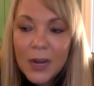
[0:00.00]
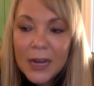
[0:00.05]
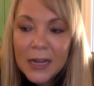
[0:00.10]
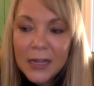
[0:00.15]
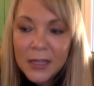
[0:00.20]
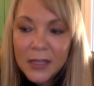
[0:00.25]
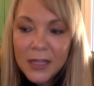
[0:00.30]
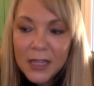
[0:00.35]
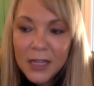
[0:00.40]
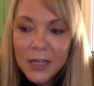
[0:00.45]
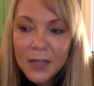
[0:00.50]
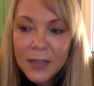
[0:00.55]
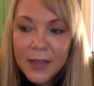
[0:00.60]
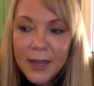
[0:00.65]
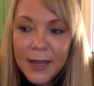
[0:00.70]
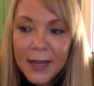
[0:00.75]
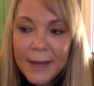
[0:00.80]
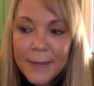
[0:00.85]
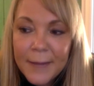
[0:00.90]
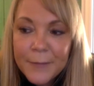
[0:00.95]
So I
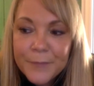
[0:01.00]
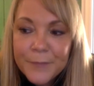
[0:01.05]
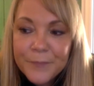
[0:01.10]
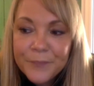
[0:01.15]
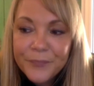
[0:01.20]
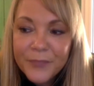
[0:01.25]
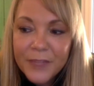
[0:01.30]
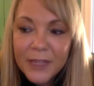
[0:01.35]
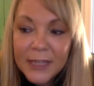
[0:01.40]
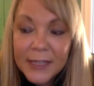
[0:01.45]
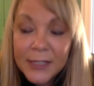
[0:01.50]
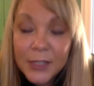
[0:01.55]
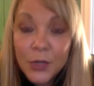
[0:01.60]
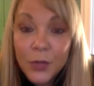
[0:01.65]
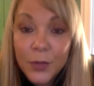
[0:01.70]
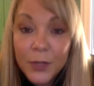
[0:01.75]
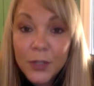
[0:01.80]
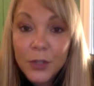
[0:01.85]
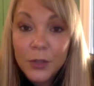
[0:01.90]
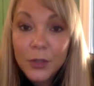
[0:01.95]
think that
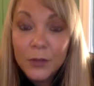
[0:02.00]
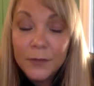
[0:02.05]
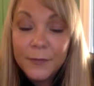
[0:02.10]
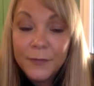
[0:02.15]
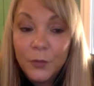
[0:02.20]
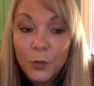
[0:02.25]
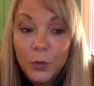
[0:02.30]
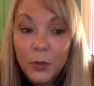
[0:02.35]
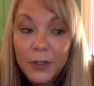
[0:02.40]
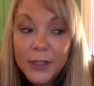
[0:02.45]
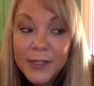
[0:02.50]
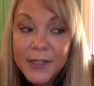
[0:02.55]
it's critical